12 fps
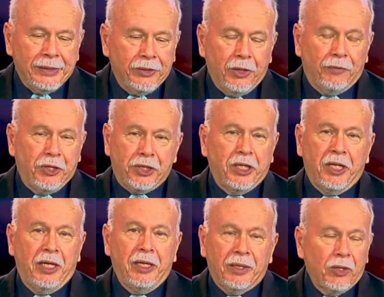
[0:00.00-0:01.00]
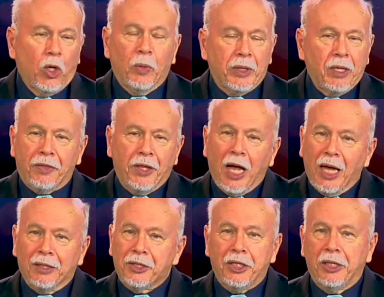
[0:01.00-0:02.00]
University and go into
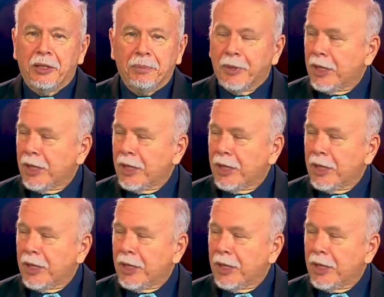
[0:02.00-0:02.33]
theology and